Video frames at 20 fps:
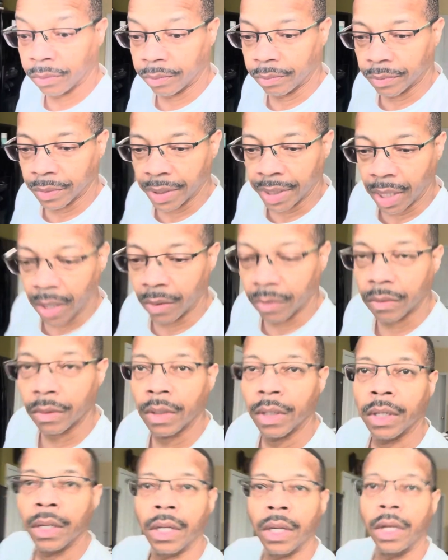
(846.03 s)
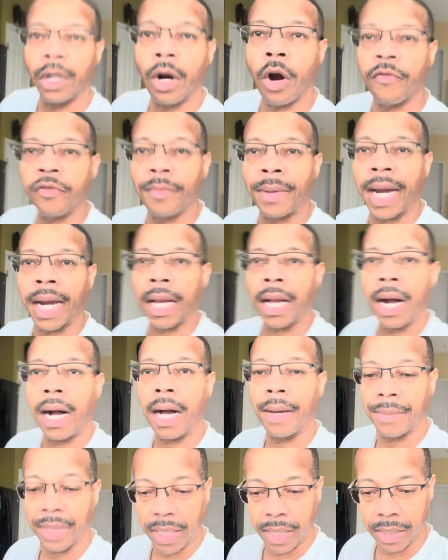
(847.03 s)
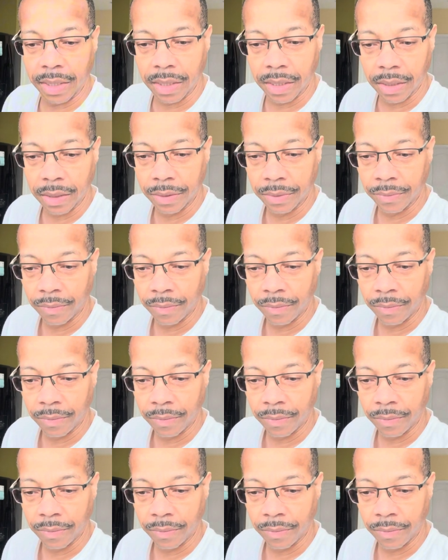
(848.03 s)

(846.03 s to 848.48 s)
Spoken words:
you know, go over my comments.